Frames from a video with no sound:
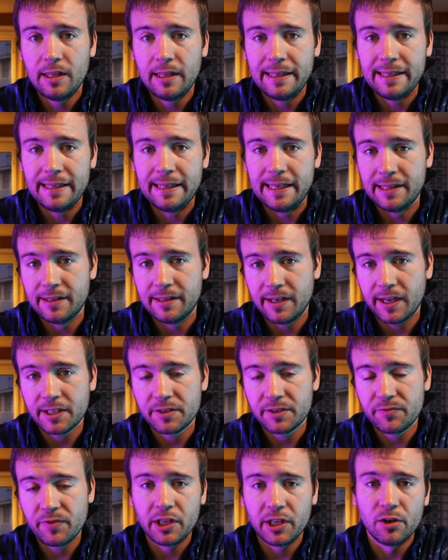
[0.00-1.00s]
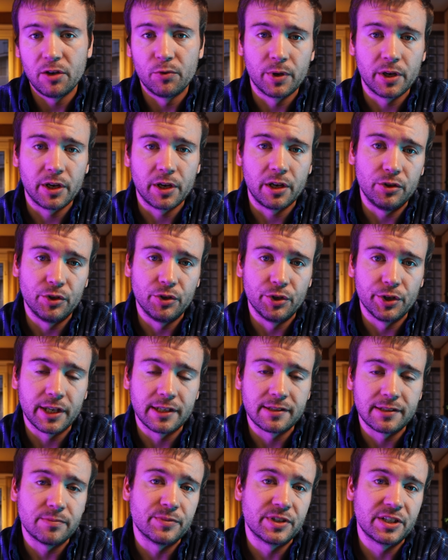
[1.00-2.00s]
In the next video, we're going to look
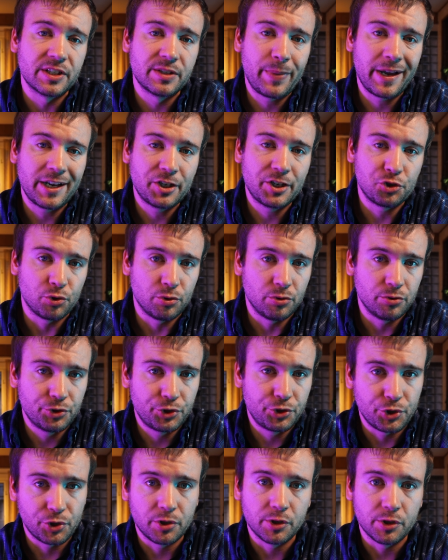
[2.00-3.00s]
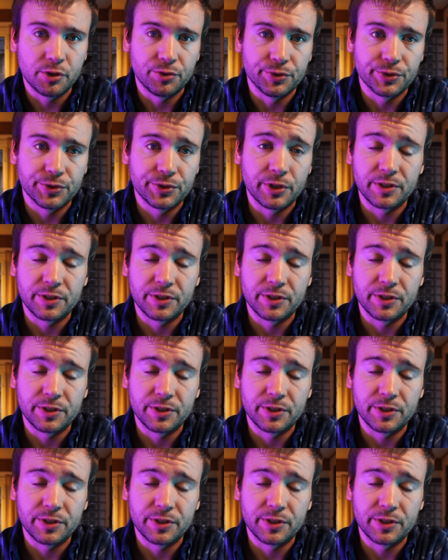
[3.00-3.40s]
at some special journals,